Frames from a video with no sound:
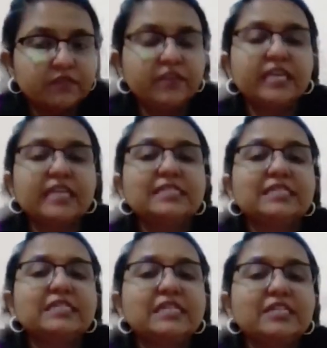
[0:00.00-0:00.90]
We can
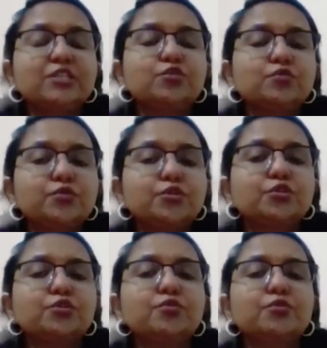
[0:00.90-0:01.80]
still
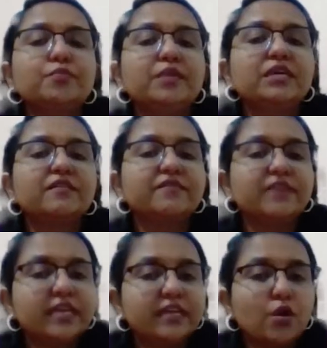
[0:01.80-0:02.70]
choose to be
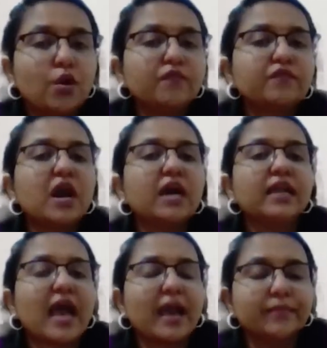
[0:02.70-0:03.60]
aware of our
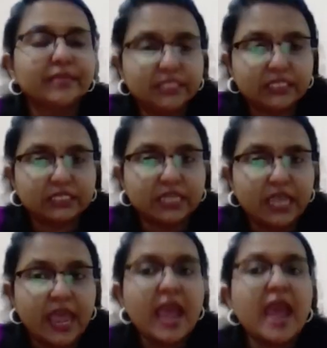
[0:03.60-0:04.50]
habits
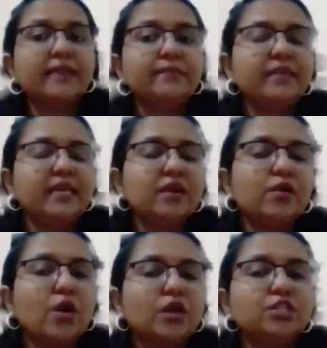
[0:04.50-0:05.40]
and
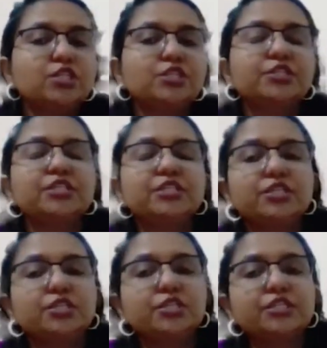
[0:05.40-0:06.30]
make conscious
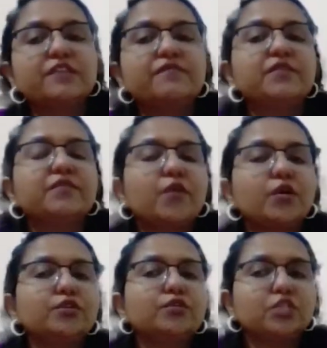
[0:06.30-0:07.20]
decisions if we
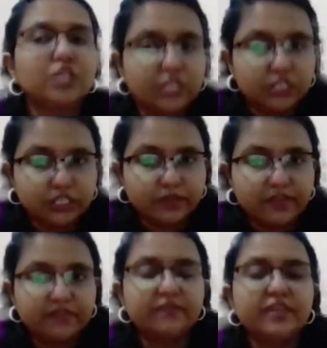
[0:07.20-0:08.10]
want to change them.
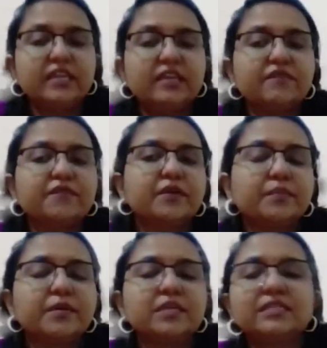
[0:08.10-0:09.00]
If
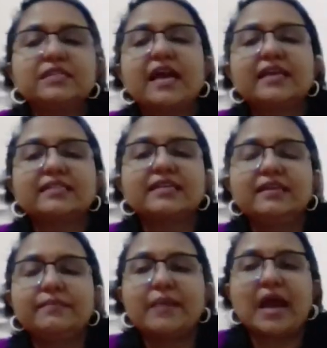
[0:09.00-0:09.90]
a person has
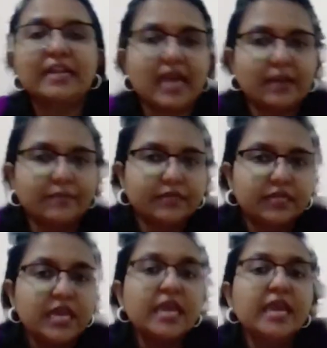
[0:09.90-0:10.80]
any bad
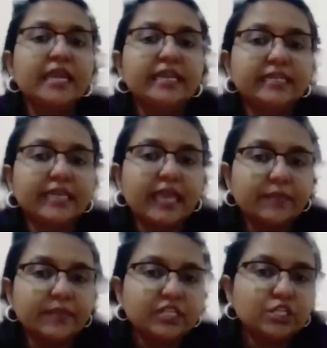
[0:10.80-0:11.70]
habit, it can be